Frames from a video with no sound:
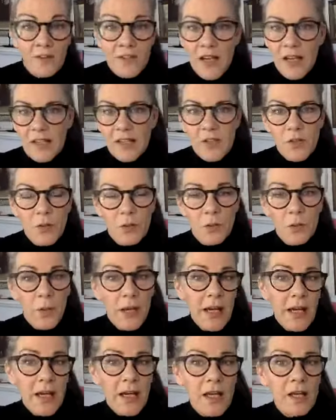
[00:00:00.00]
days to a
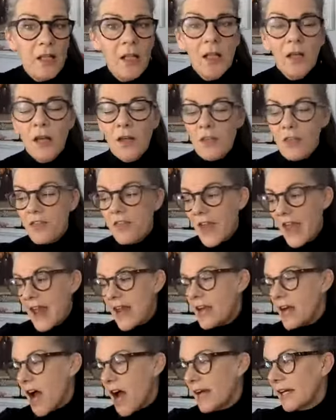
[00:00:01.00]
week.
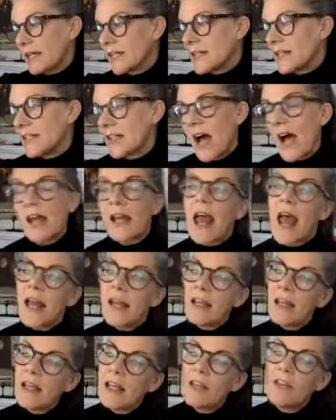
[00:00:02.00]
Then I can start
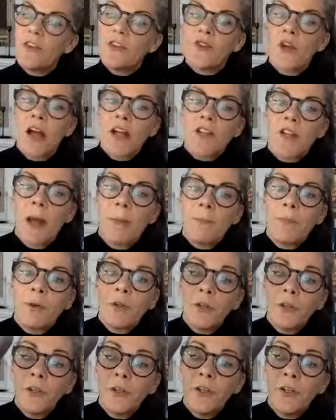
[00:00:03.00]
adding in the dry
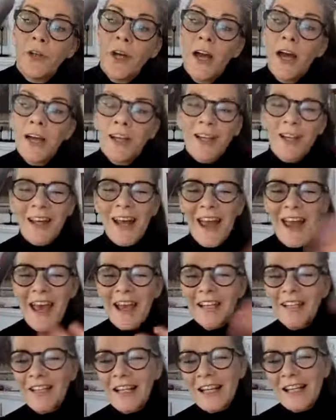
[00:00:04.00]
shampoo. Good day,
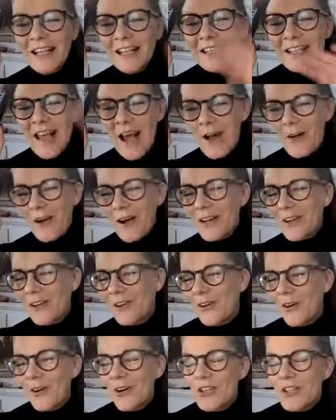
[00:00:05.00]
Annalise. How are you,
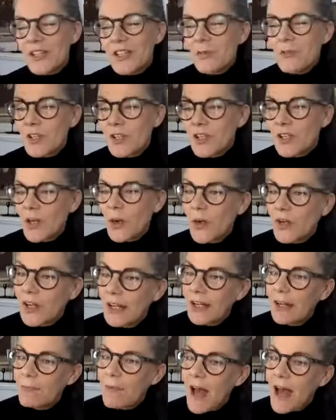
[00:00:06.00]
gorgeous? I'm just
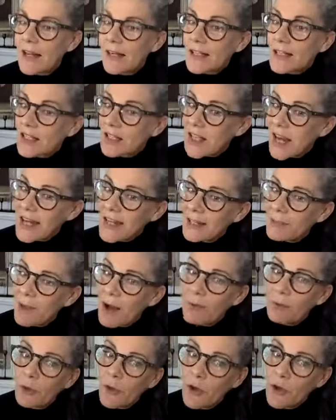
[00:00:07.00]
talking about extending
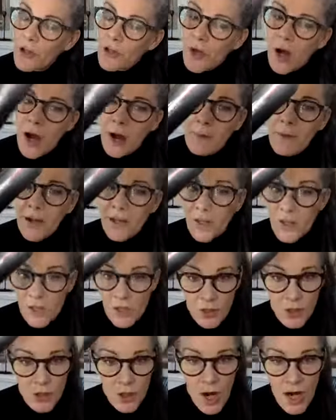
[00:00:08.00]
my blow dry by
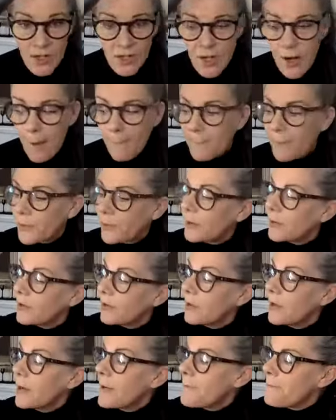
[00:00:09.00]
using dry
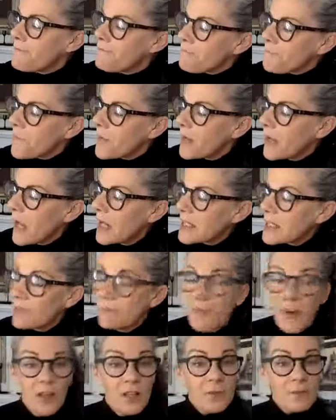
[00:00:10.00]
shampoo and
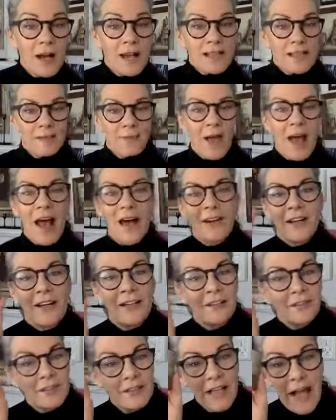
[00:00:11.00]
some volumizing
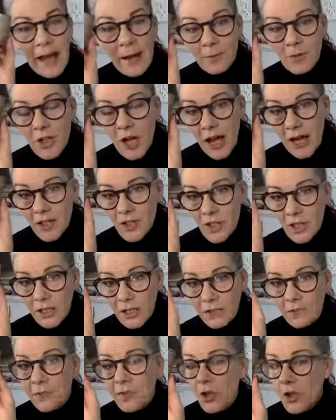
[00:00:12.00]
powder. Game
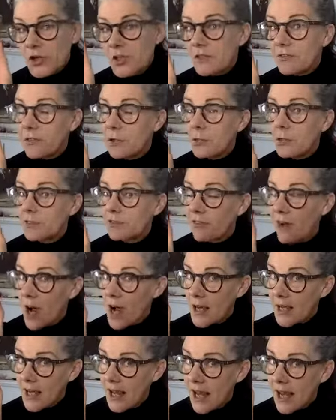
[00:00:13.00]
changer for those of you with
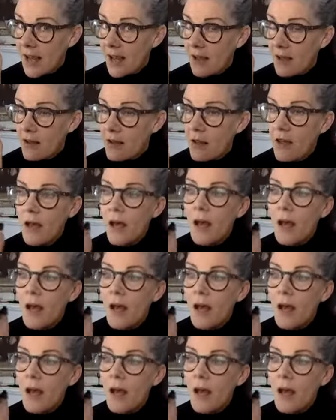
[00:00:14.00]
fine hair.